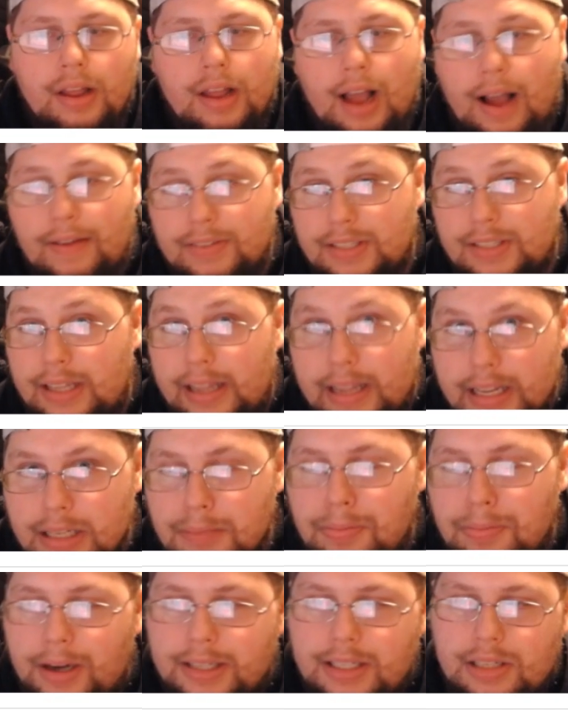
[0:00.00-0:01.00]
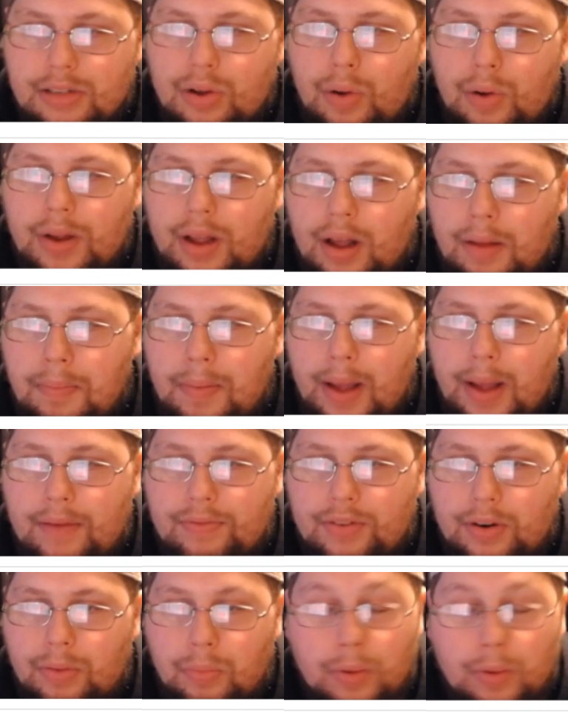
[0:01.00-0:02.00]
Obviously, his price is going up
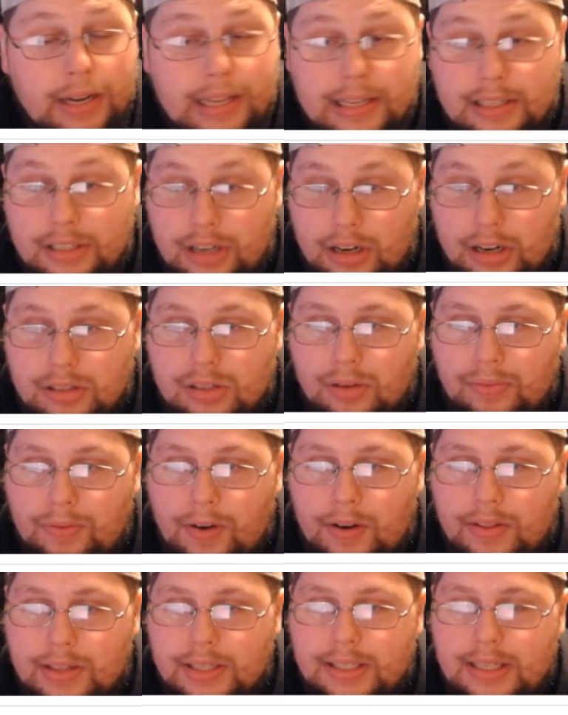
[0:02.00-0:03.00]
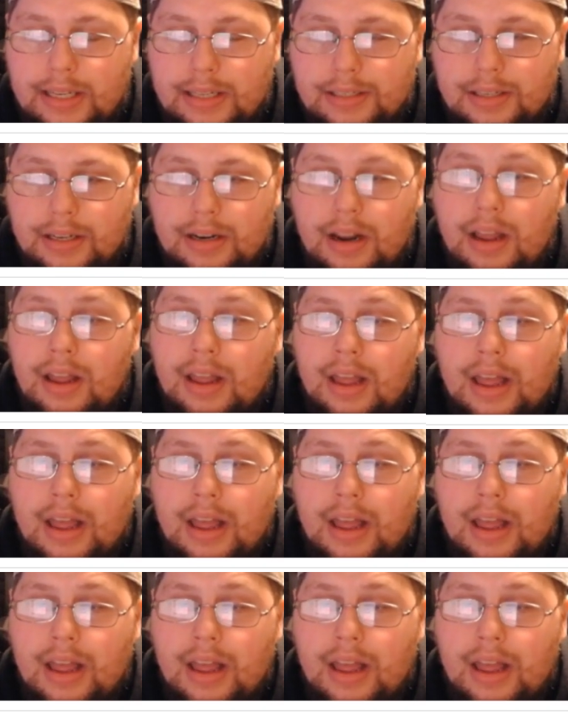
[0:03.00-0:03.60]
after what he's done so far this season.